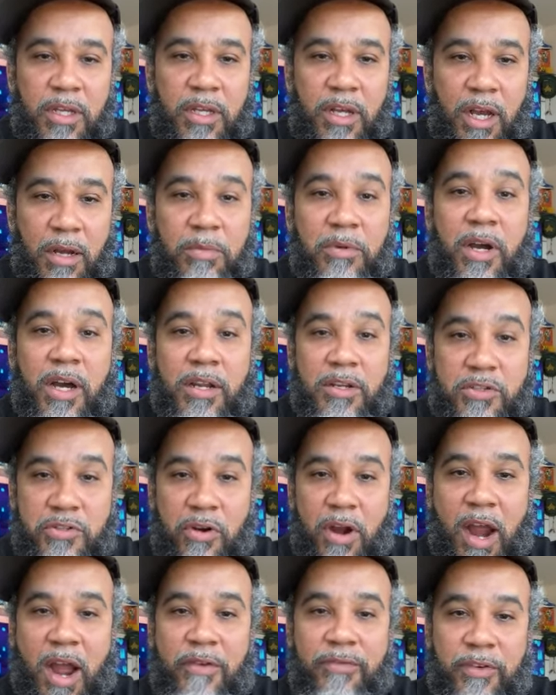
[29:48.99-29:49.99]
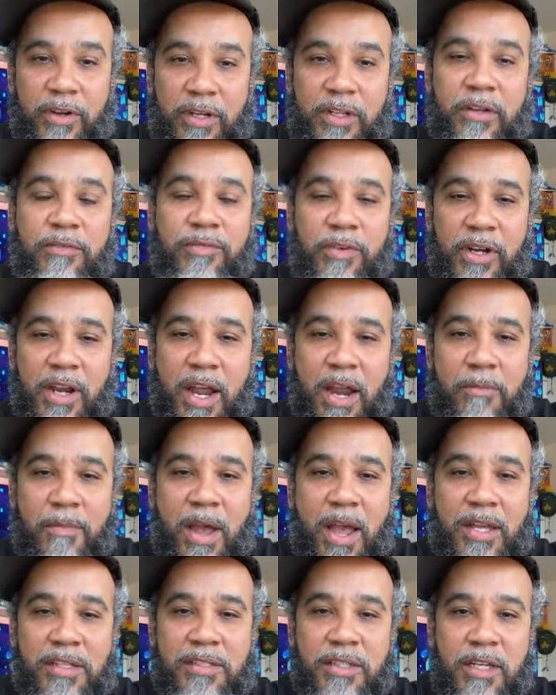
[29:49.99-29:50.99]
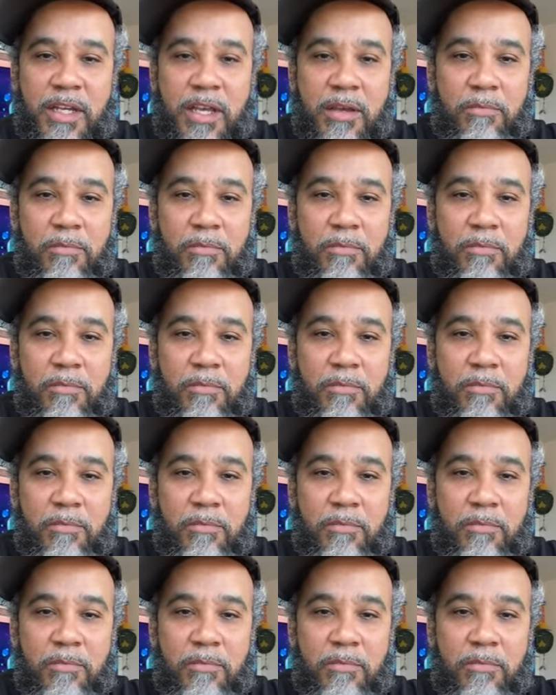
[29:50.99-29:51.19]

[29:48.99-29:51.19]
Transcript: I'm gonna try for the for the Air Max.